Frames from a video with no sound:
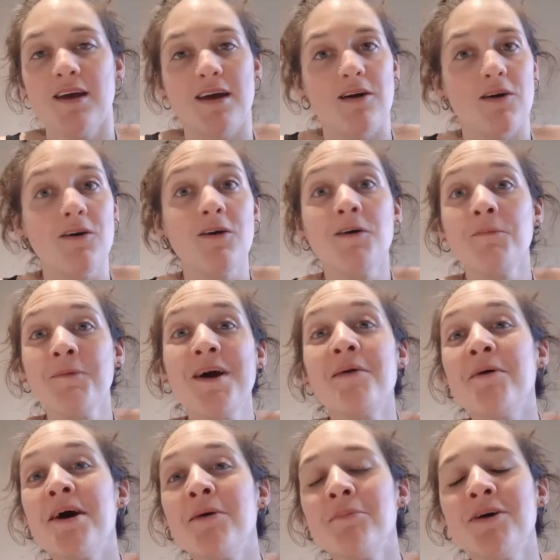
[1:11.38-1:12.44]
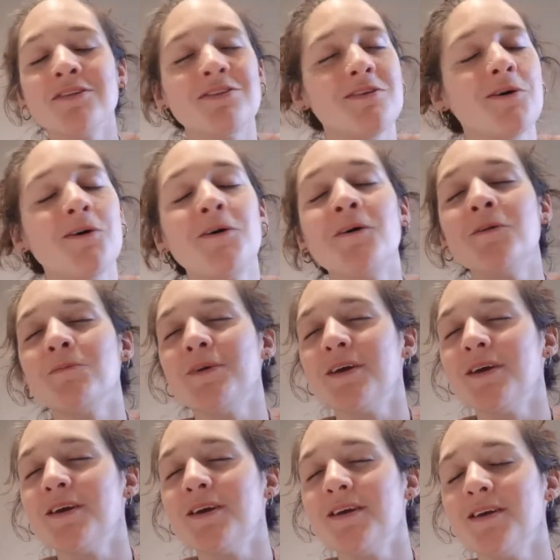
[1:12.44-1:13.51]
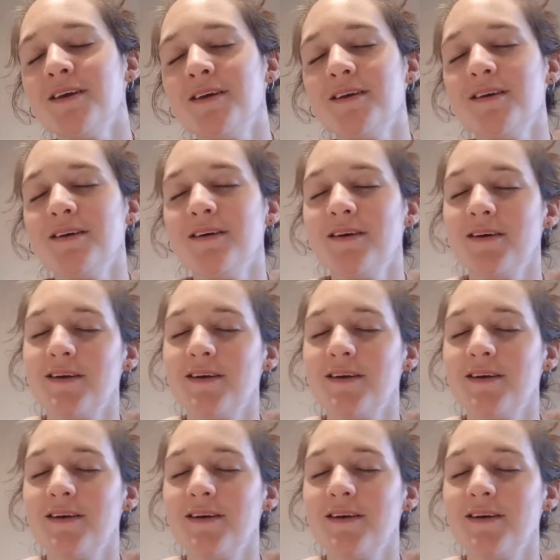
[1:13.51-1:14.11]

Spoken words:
Oh, my mama told me,